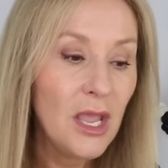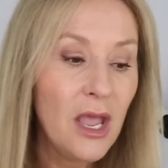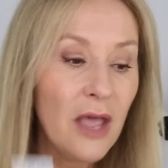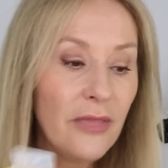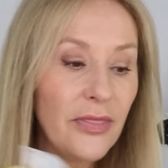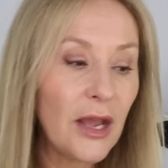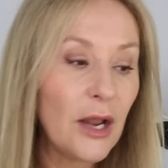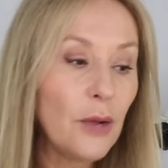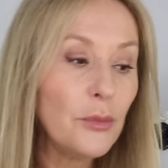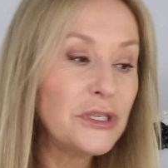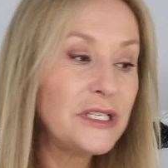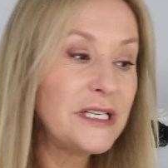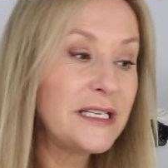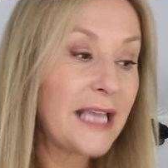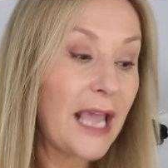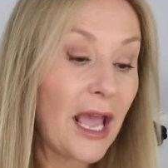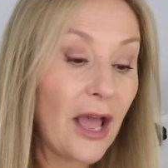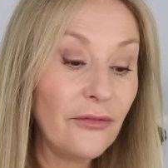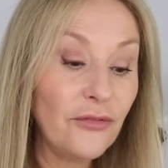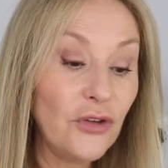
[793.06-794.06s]
Then I wanted to
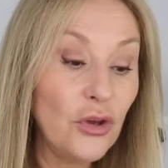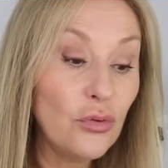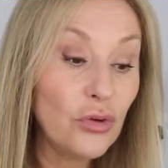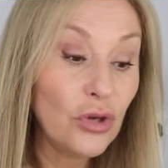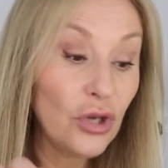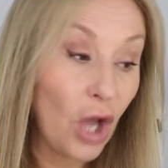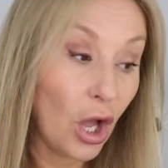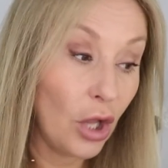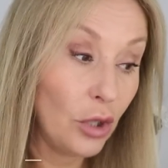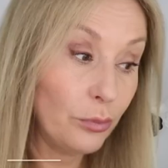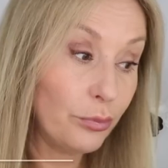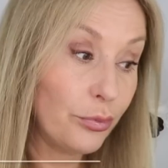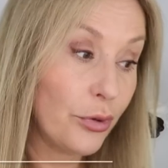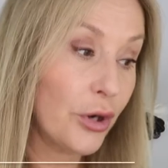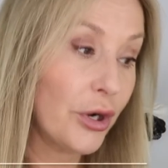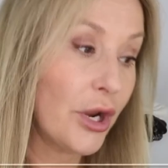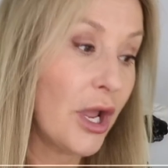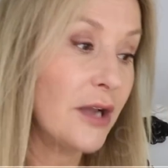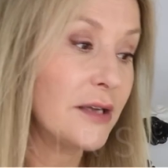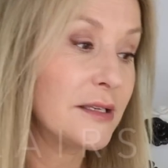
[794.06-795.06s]
get a few cult
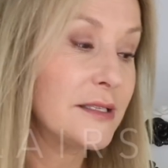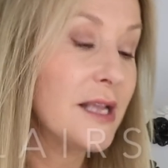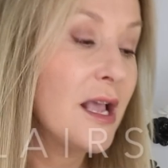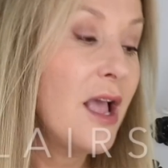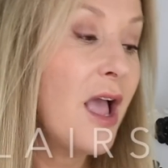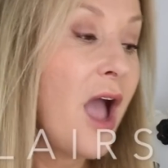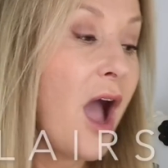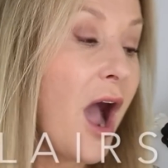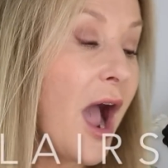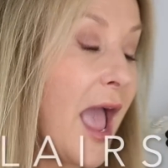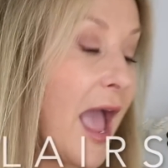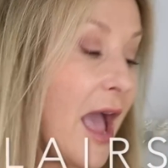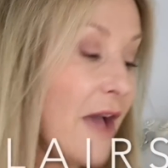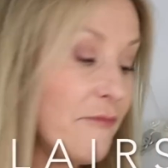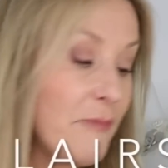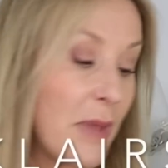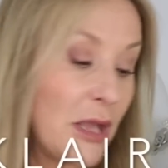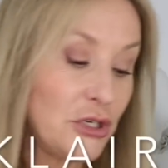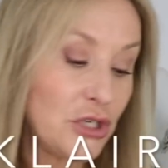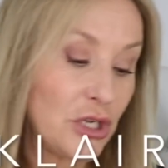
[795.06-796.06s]
products. I have
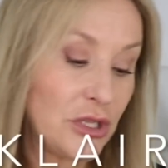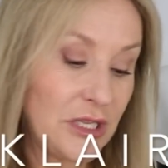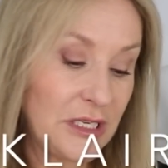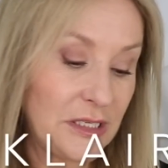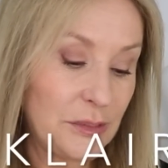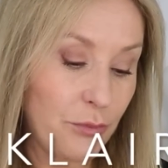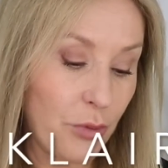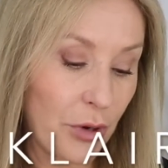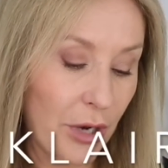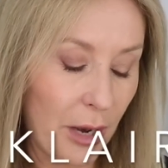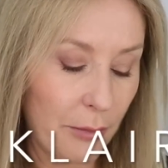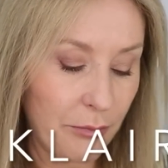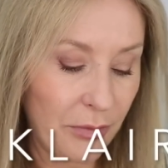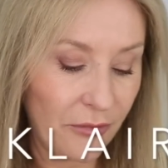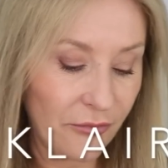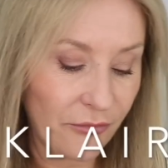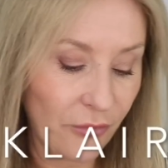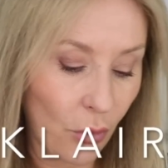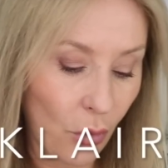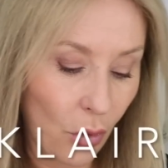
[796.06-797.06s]
mentioned this product
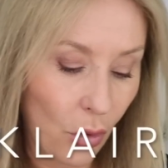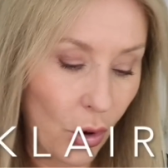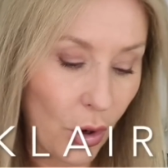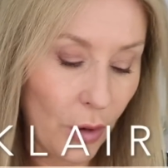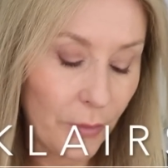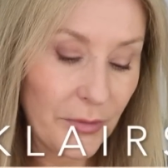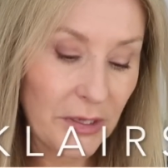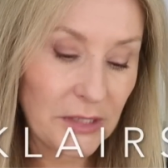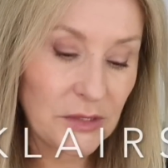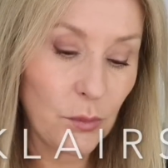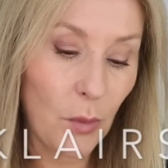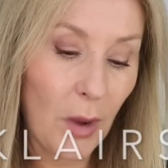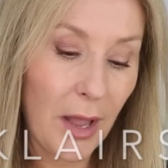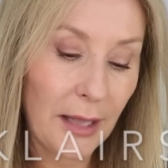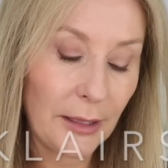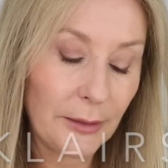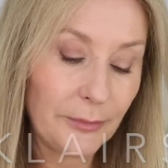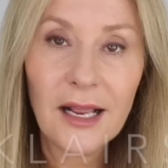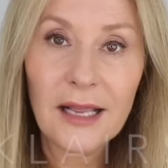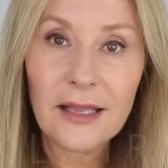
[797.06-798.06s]
before as
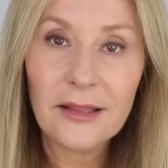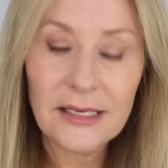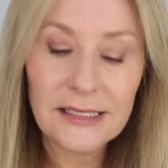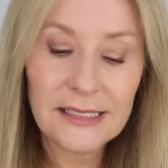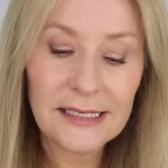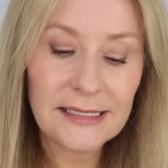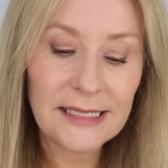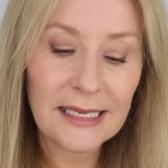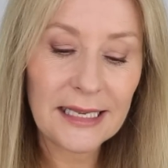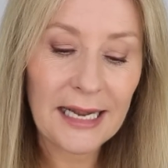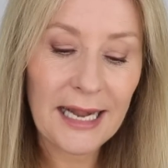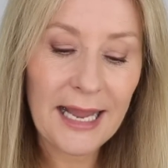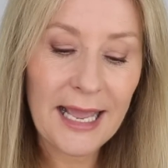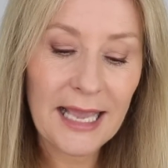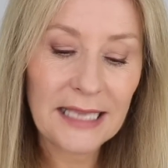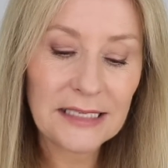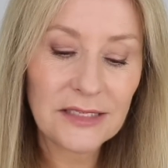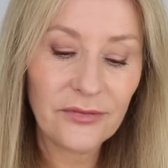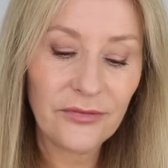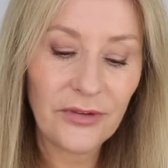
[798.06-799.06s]
well. This is the
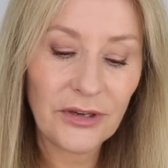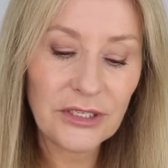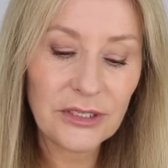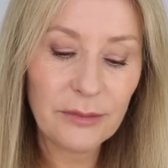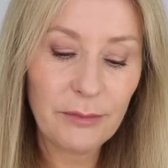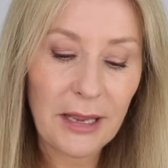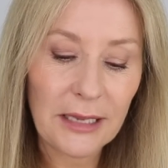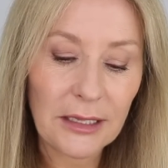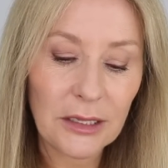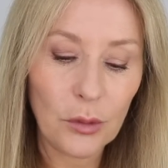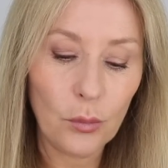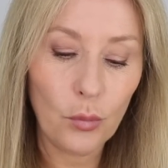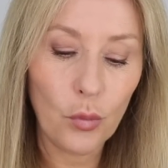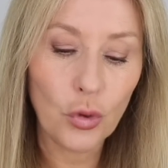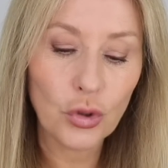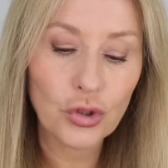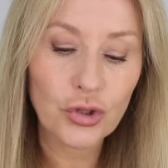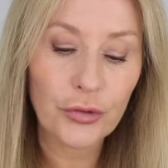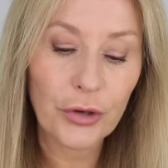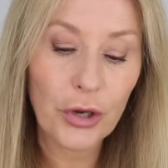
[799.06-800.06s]
Claire's Fundamental
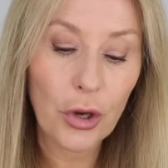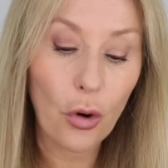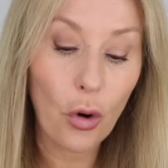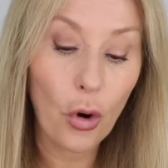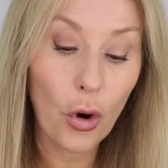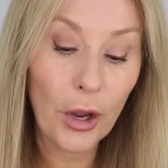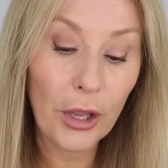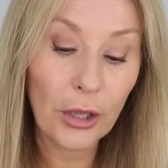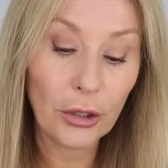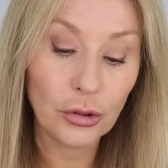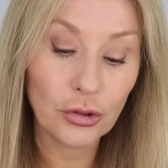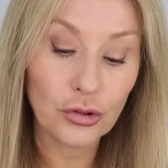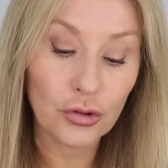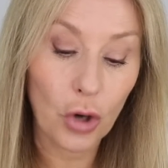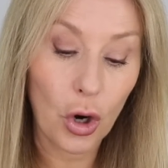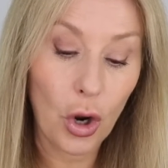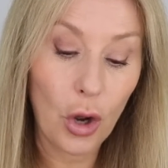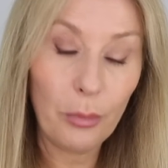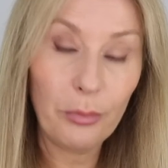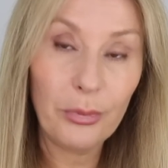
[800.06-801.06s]
Watery Oil
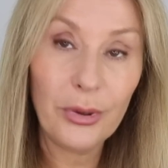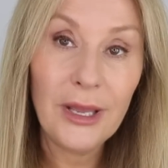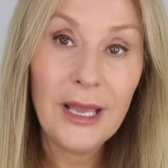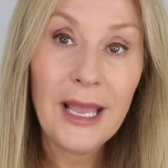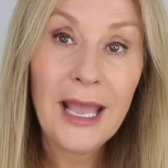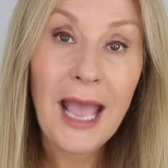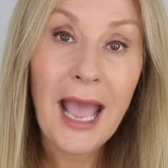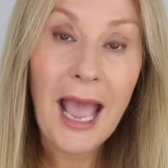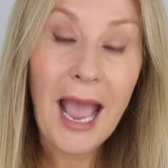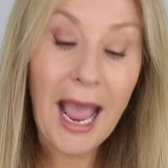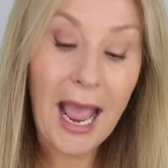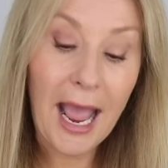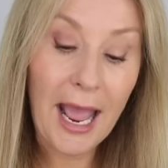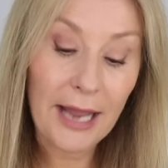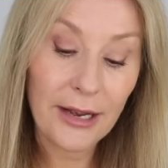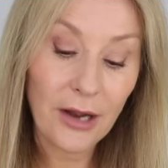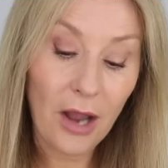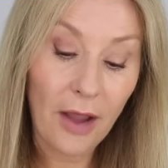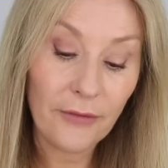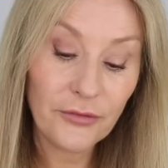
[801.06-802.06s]
Drop.
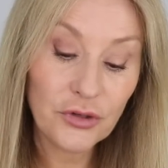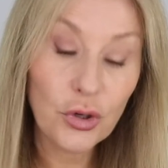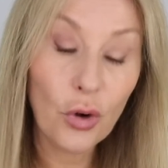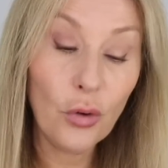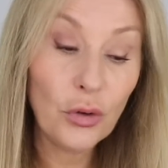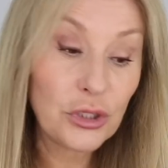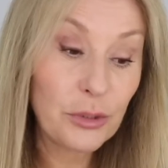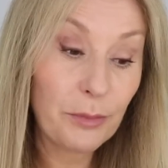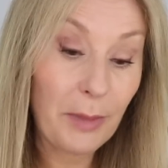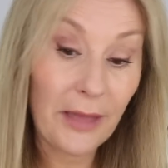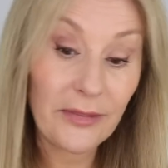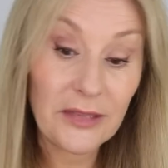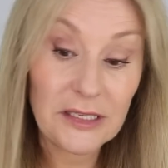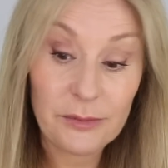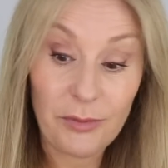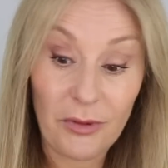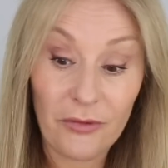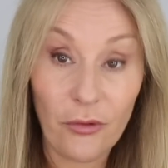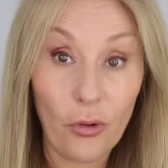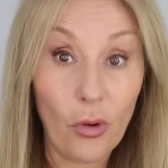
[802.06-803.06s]
And I've talked about this
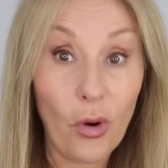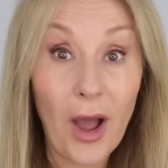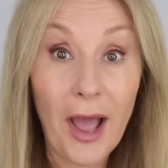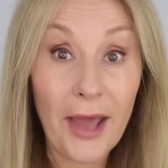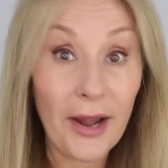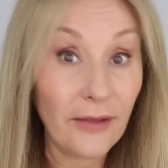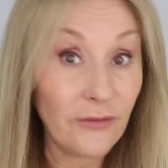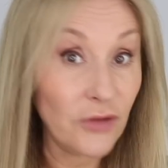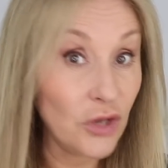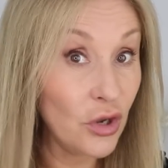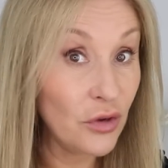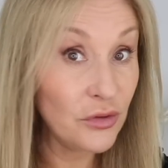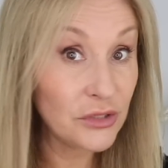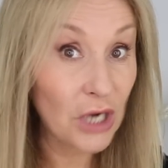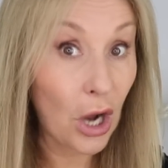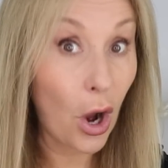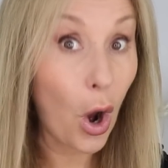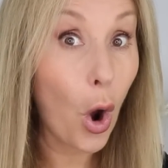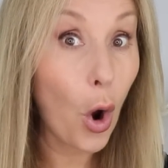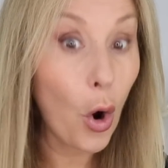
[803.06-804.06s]
before, and I've used a
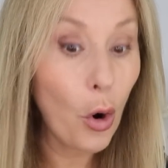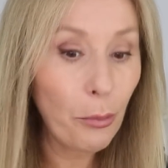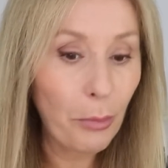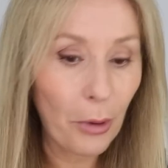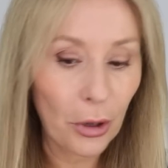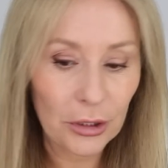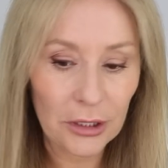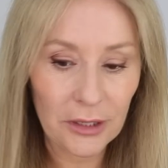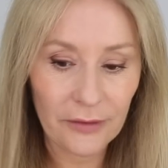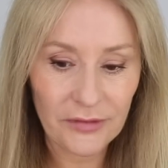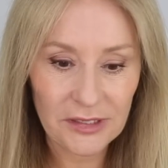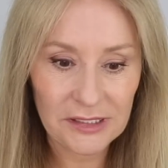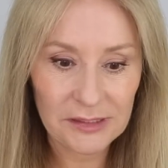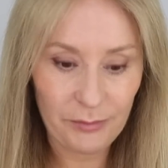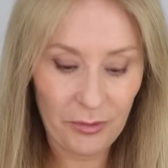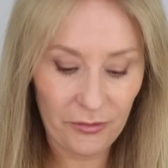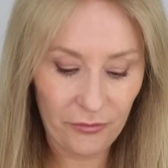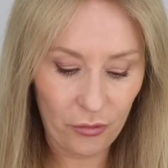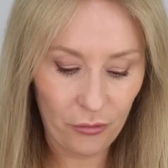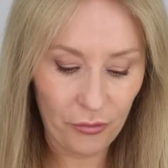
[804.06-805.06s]
whole bottle of this before,